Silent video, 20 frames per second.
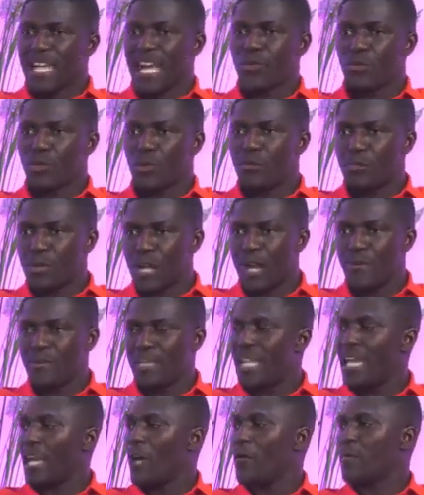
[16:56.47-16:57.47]
That will
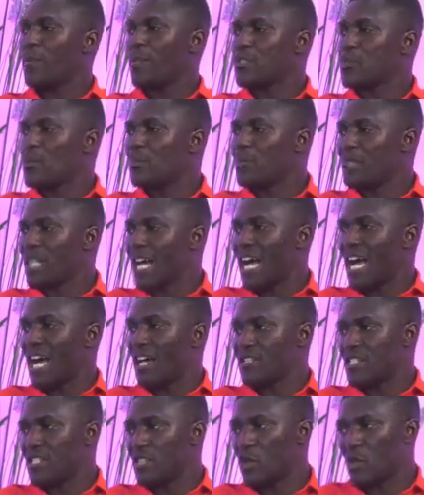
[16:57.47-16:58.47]
probably help us to put our
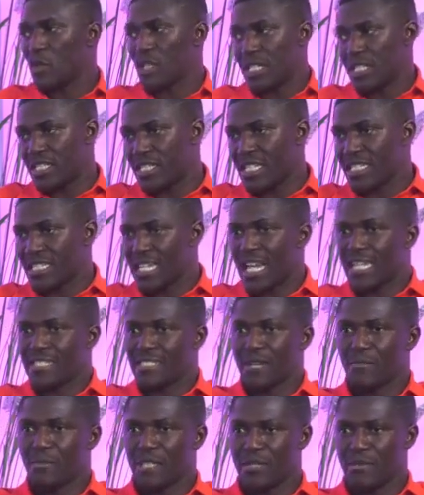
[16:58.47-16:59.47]
house in order. It's just like
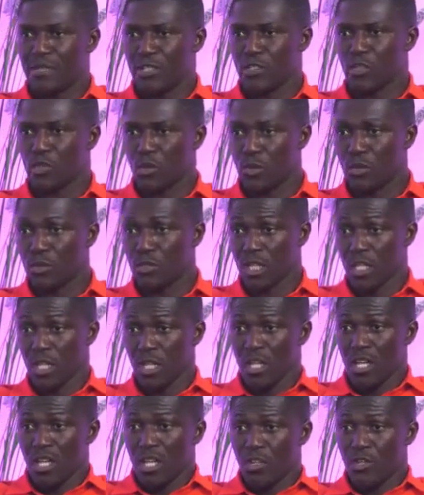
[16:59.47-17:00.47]
somebody being told,
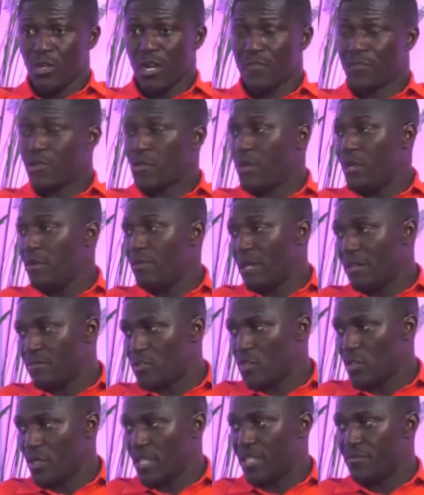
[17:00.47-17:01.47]
you have 3
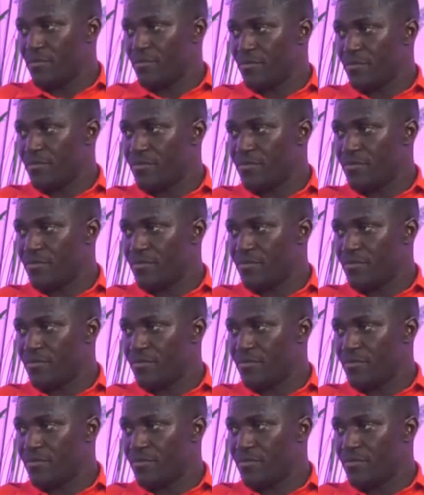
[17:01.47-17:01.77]
months to live.